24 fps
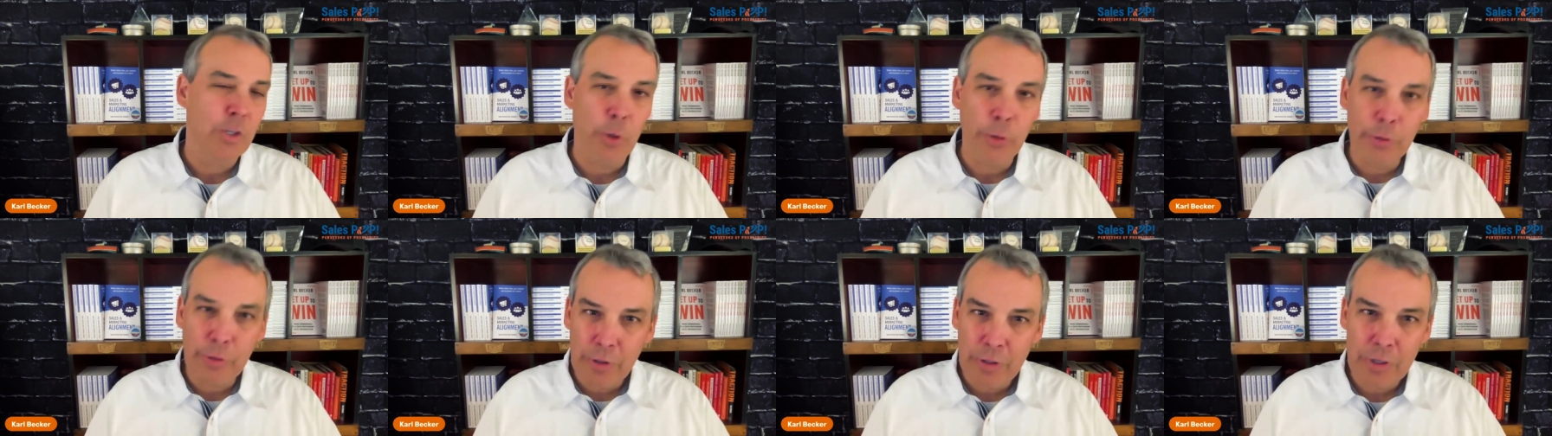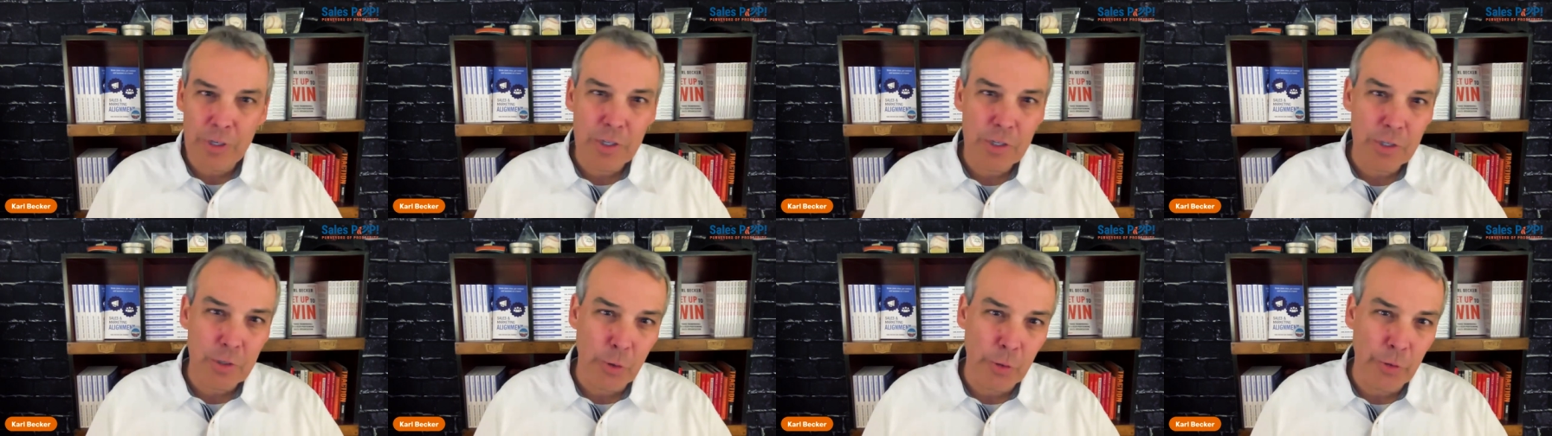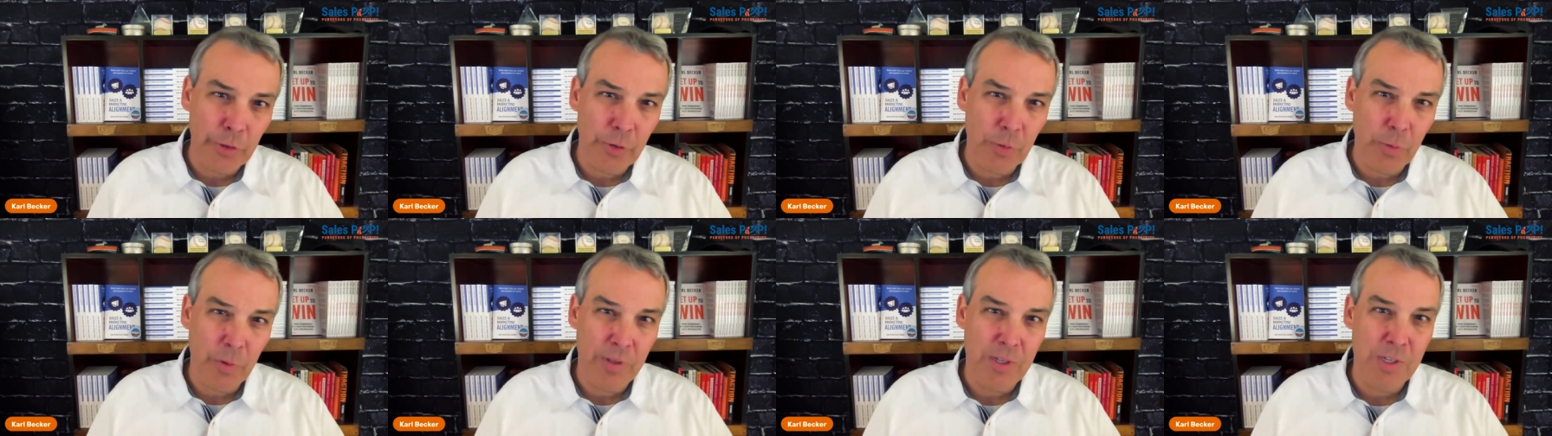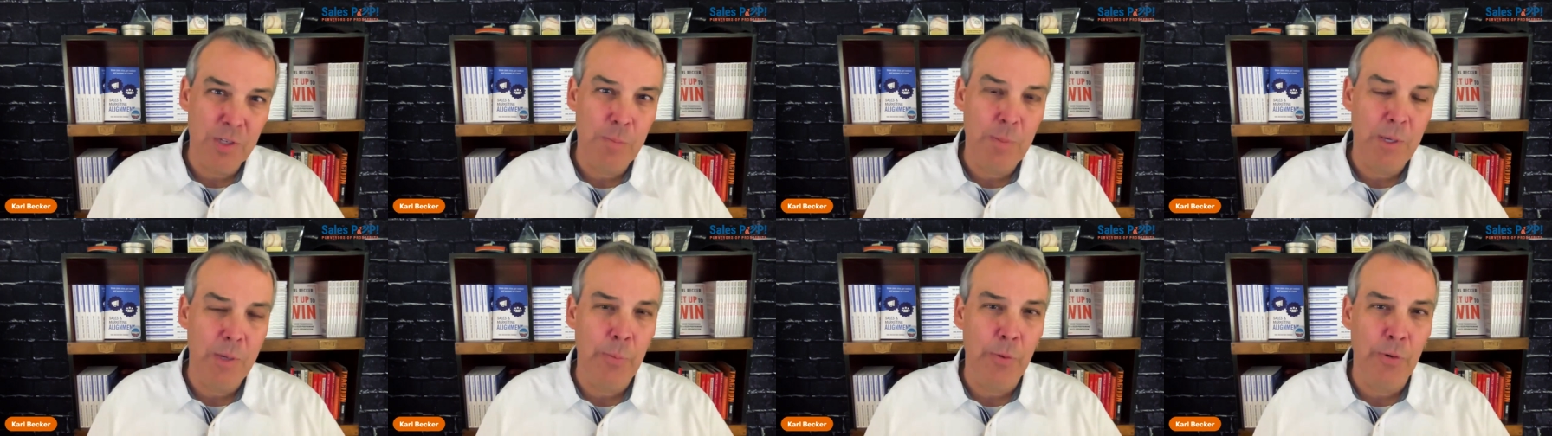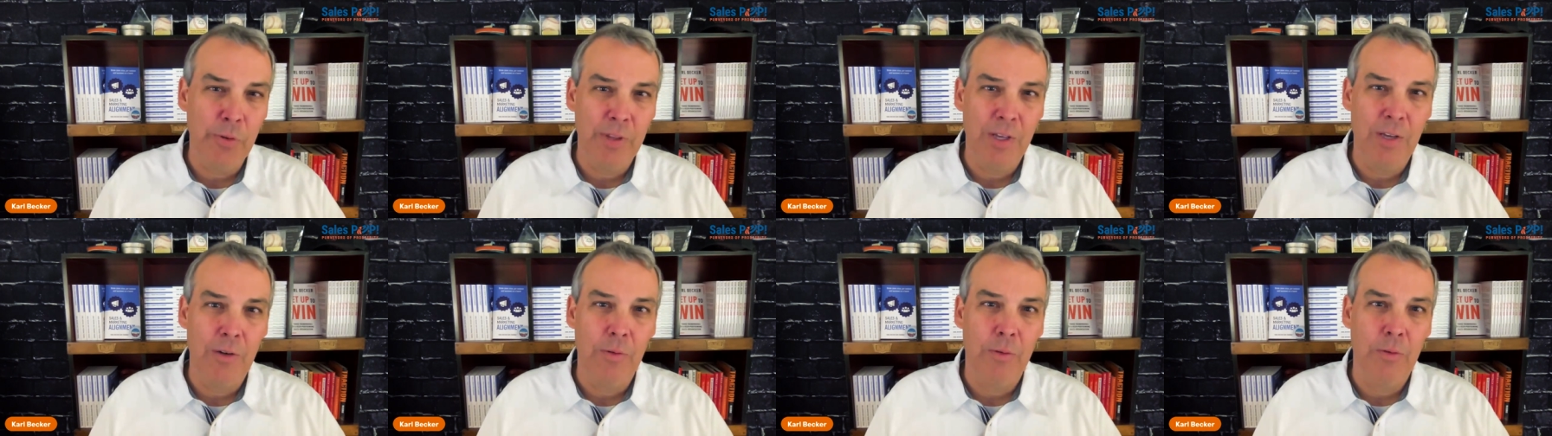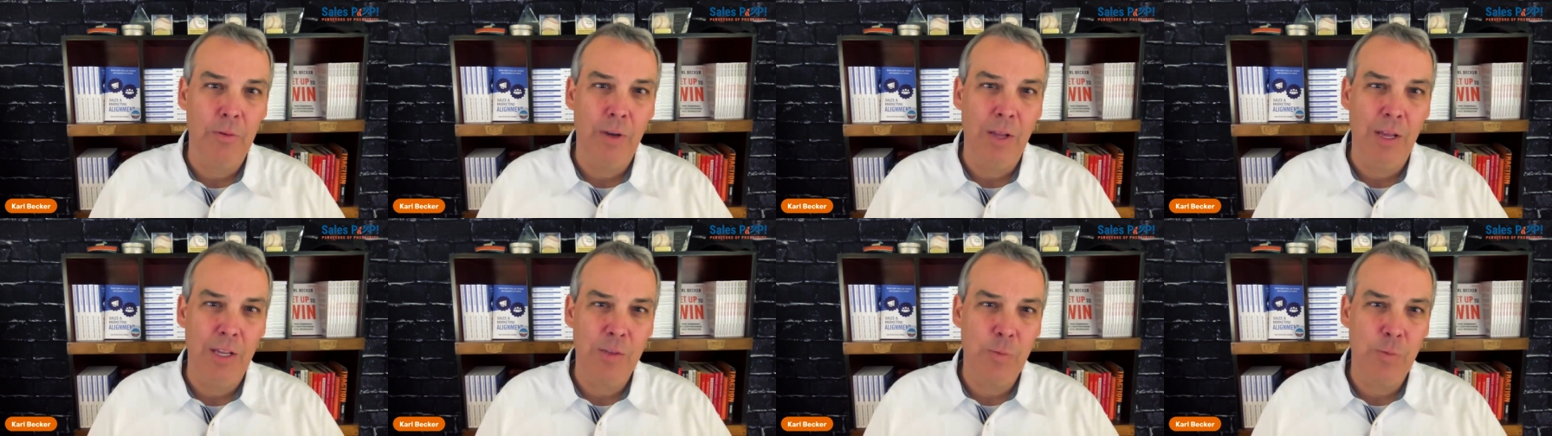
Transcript: shoulder to shoulder with these people than